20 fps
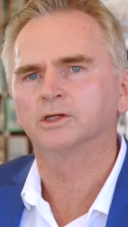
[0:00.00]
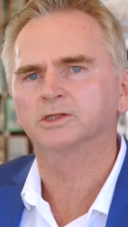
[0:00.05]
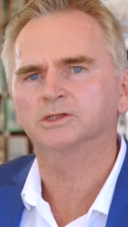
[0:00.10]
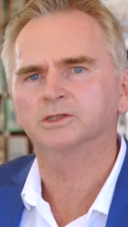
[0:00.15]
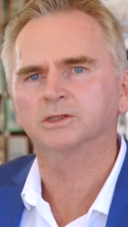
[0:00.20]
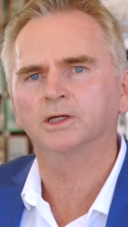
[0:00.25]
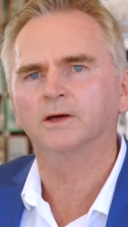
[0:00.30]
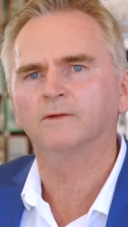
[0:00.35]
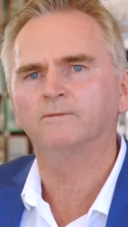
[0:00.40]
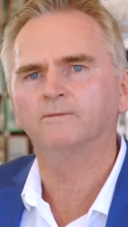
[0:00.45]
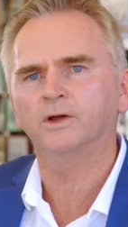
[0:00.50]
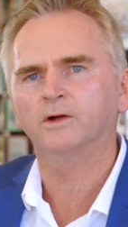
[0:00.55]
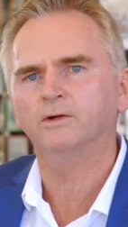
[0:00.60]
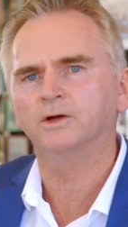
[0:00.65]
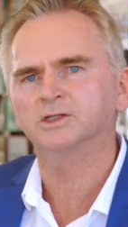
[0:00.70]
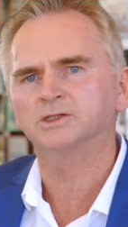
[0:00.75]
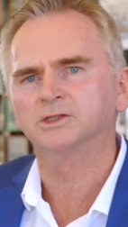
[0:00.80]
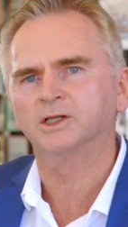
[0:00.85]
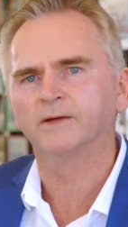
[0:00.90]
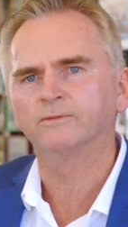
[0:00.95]
there's
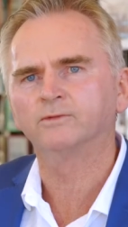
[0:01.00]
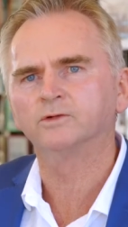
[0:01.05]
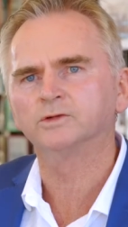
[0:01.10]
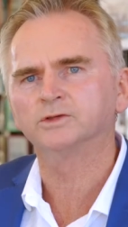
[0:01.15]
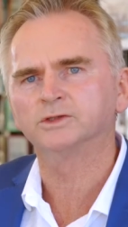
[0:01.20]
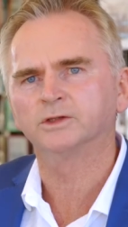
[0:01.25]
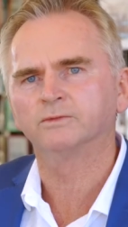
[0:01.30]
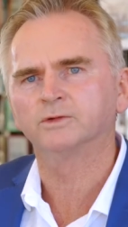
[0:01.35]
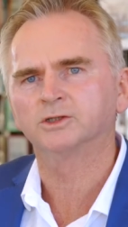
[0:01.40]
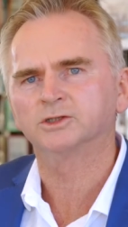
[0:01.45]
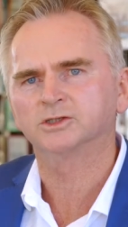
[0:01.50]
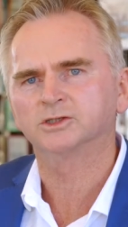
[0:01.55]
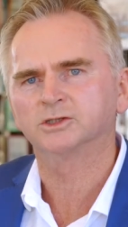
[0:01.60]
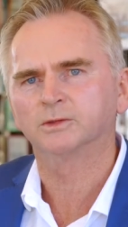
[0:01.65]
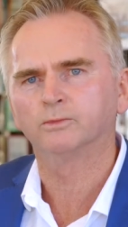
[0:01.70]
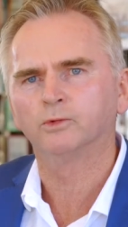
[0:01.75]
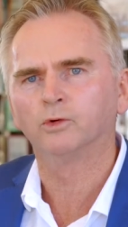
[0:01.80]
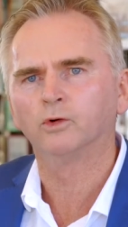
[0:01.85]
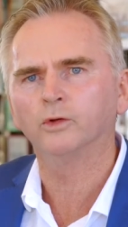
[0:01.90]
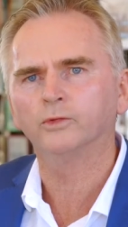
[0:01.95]
various levels of
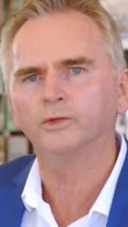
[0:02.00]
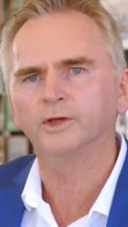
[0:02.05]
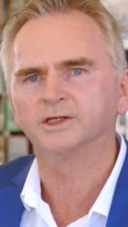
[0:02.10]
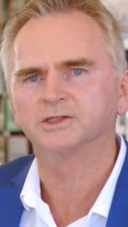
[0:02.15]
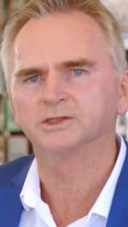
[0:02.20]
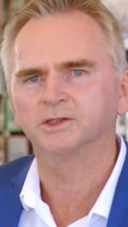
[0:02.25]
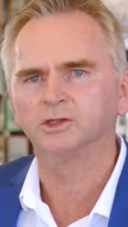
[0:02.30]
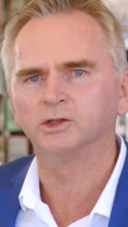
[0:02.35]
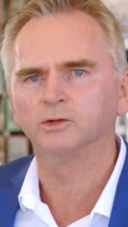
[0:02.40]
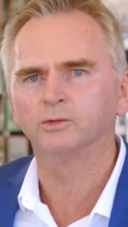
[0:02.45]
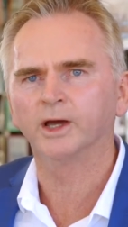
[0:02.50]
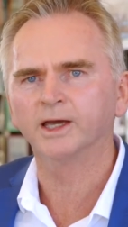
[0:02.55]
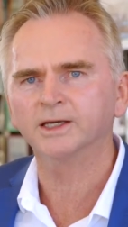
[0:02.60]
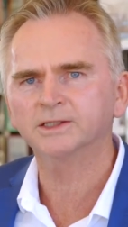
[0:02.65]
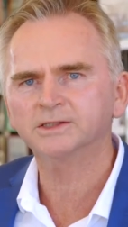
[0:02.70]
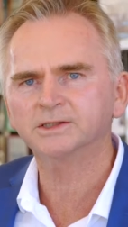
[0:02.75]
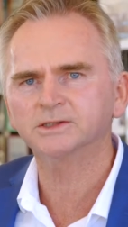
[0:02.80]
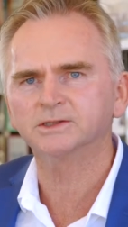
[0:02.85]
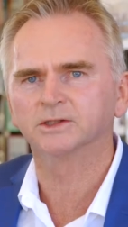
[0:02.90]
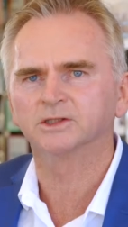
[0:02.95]
support. There's the
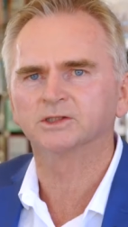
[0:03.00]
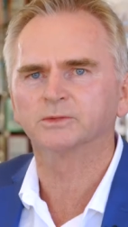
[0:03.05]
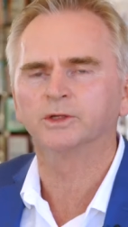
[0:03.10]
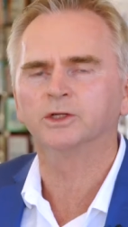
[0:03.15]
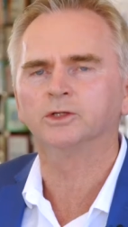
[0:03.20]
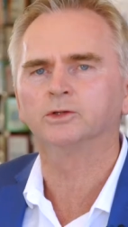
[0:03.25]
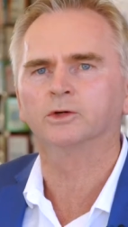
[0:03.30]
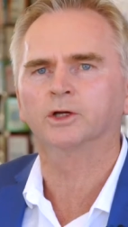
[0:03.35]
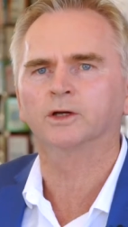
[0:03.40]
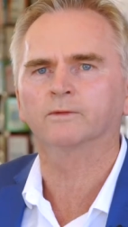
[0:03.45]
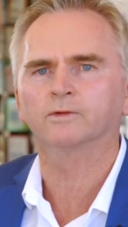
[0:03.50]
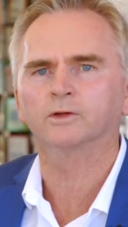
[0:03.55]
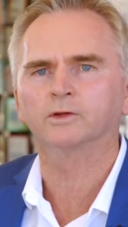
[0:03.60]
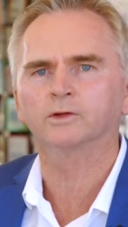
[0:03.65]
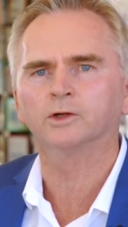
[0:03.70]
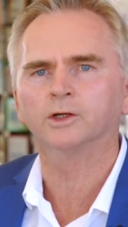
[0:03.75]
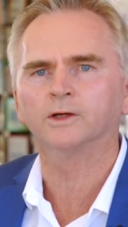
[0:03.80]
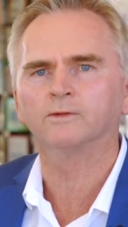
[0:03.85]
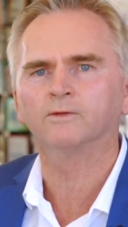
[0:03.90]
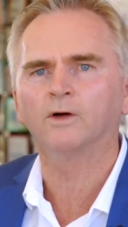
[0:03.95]
US that's been doing it for
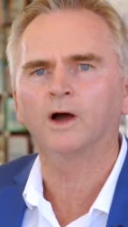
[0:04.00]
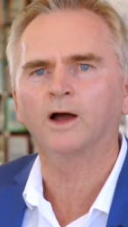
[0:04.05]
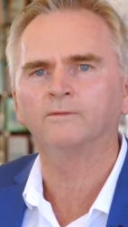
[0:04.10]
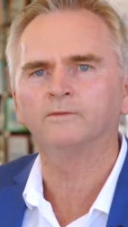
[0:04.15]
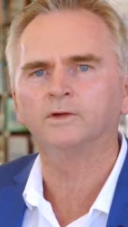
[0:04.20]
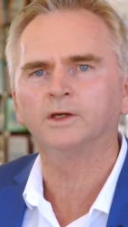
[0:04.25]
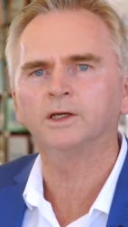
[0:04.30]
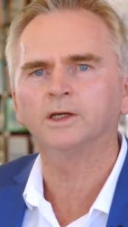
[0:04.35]
35